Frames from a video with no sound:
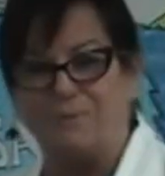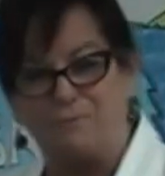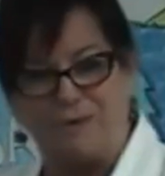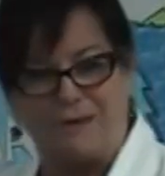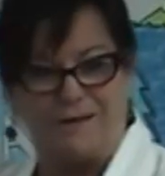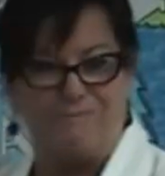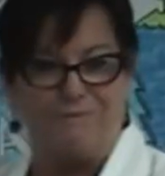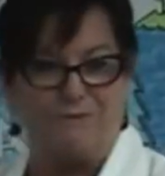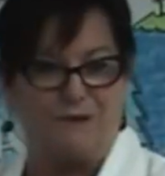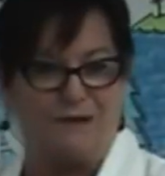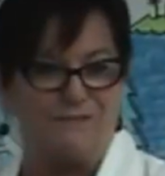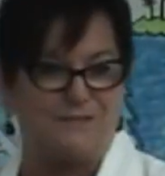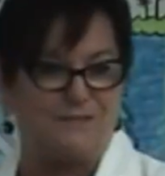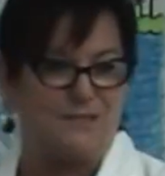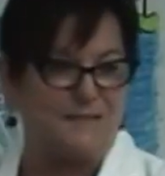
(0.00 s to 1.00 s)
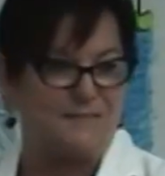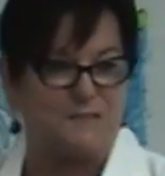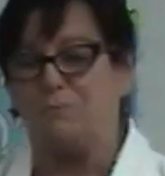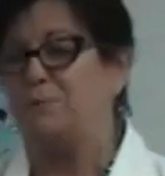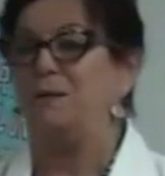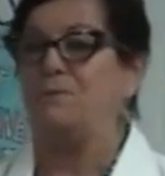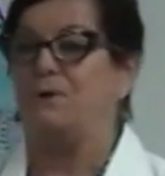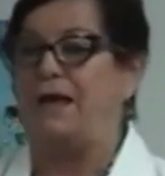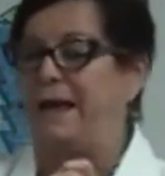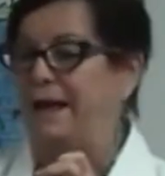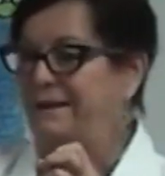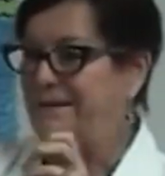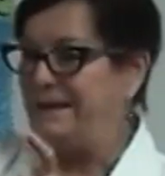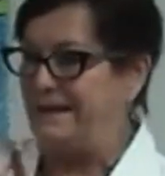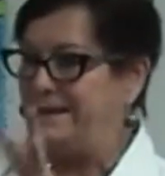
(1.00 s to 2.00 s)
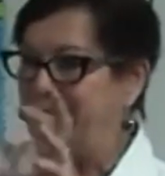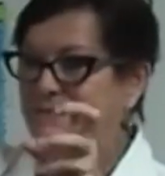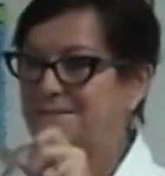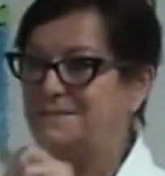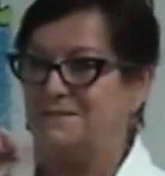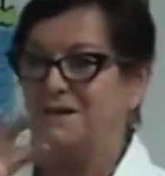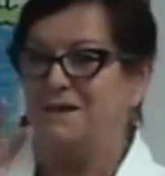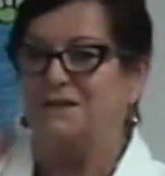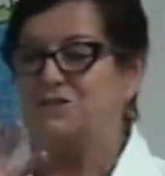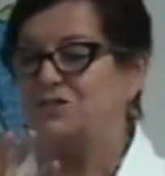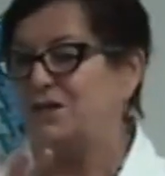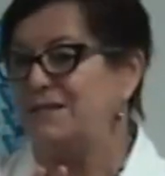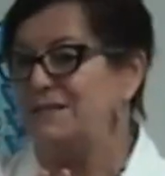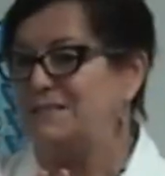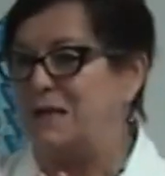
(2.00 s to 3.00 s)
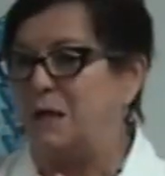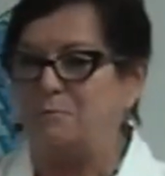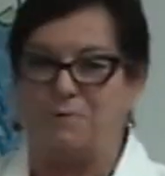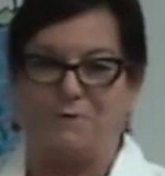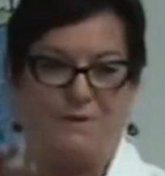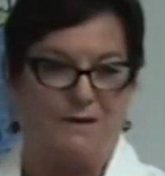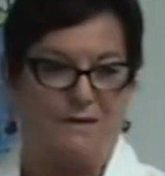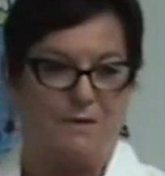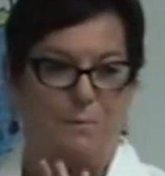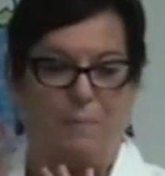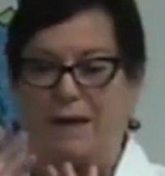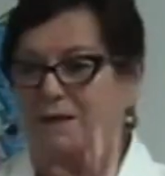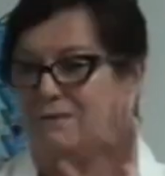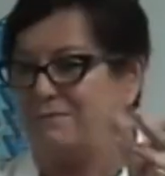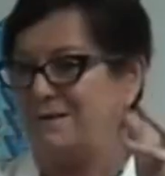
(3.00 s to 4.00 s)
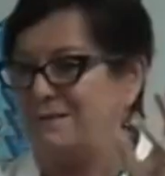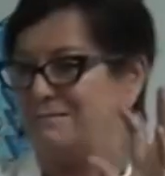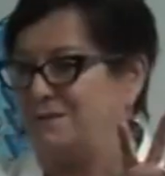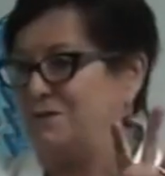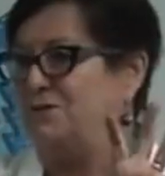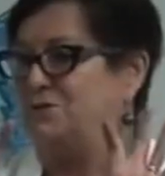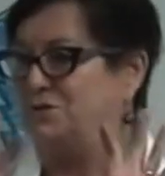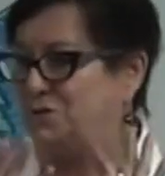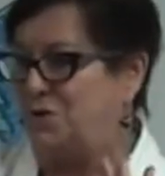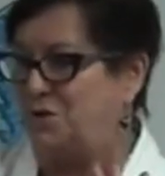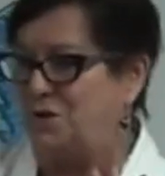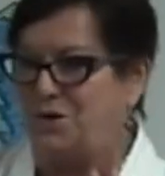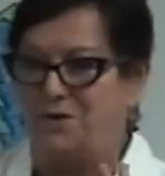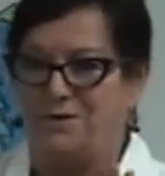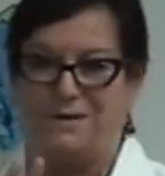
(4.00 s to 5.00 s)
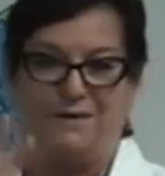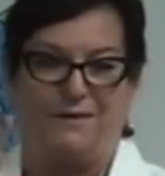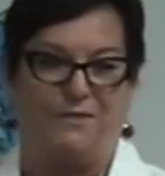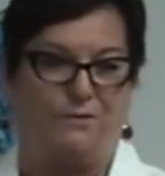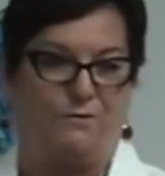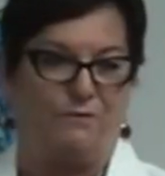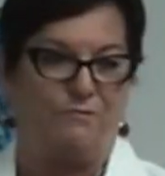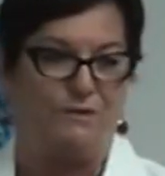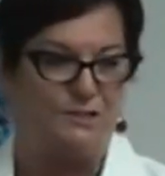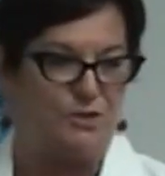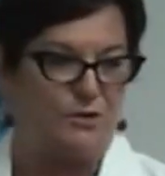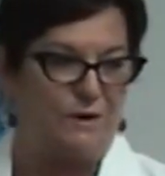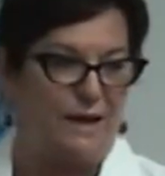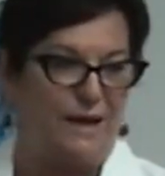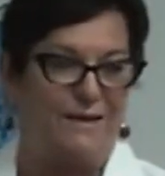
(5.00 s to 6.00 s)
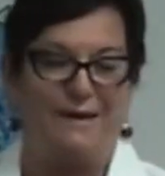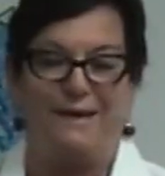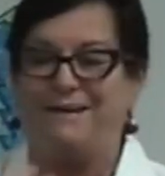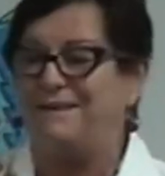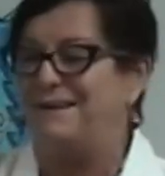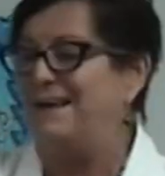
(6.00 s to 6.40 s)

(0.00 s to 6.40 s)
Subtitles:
we suggest that people hang needs sheets up, the back of the loo door and on the refrigerator.